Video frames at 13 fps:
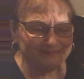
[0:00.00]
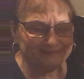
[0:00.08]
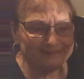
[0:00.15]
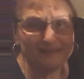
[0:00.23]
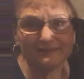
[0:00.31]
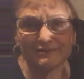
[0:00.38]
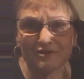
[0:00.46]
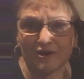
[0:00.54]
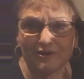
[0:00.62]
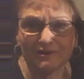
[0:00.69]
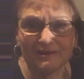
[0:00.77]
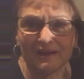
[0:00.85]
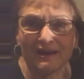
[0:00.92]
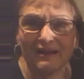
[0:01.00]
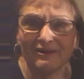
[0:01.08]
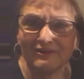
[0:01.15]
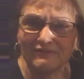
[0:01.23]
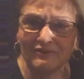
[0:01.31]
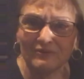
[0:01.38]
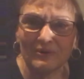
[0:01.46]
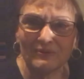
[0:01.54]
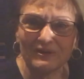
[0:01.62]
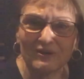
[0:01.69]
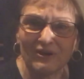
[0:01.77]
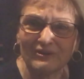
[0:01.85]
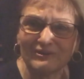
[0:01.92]
get started night, I don't even know what we
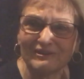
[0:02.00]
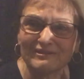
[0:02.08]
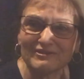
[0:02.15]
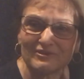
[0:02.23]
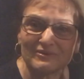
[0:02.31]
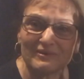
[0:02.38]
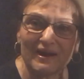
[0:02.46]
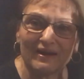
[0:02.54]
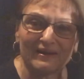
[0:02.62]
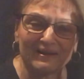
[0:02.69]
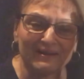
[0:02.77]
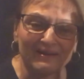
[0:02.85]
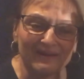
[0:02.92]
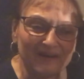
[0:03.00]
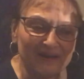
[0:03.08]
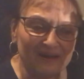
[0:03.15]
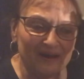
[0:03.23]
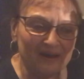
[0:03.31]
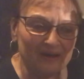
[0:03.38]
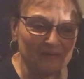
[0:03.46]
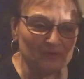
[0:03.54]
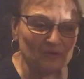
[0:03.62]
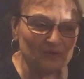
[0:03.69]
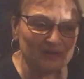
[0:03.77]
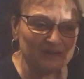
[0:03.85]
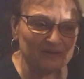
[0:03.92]
called it this year, not a
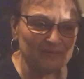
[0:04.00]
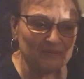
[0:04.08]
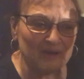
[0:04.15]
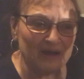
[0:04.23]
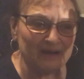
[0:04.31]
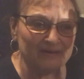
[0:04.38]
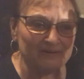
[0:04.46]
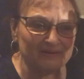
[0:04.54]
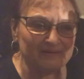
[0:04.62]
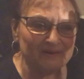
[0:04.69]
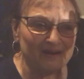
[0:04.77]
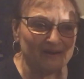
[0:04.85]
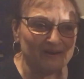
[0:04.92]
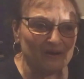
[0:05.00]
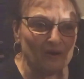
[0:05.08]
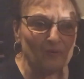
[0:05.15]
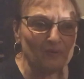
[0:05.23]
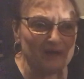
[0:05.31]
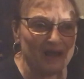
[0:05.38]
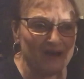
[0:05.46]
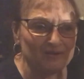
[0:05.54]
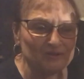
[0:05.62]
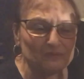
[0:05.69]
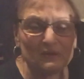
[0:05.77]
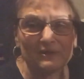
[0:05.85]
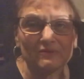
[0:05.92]
curriculum night and not an open house,
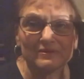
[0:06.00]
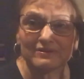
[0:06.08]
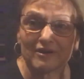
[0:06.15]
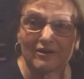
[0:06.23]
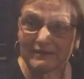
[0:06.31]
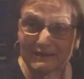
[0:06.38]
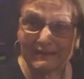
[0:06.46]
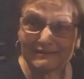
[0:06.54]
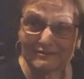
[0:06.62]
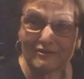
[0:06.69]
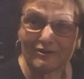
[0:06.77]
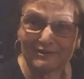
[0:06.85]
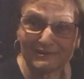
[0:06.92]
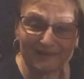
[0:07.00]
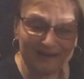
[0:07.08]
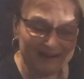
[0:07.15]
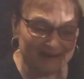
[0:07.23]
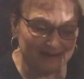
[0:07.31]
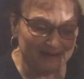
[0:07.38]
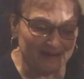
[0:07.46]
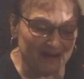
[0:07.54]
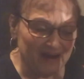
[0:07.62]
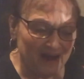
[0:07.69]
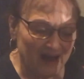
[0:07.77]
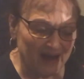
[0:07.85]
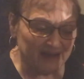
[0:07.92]
but it was our getting started night.
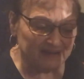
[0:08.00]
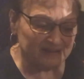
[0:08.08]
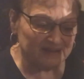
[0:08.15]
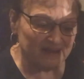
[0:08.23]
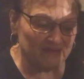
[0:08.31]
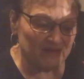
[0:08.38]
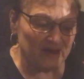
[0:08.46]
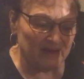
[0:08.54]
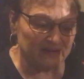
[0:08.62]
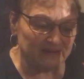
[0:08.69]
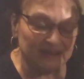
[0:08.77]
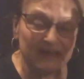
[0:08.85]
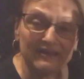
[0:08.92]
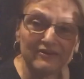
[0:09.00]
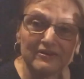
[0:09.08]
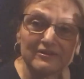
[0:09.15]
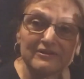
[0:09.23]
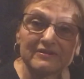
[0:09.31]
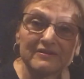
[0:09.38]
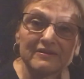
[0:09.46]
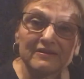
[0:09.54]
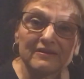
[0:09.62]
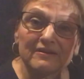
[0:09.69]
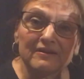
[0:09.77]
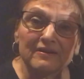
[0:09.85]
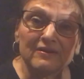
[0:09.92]
I said that letters
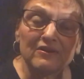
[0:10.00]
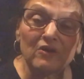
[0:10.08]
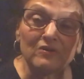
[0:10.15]
go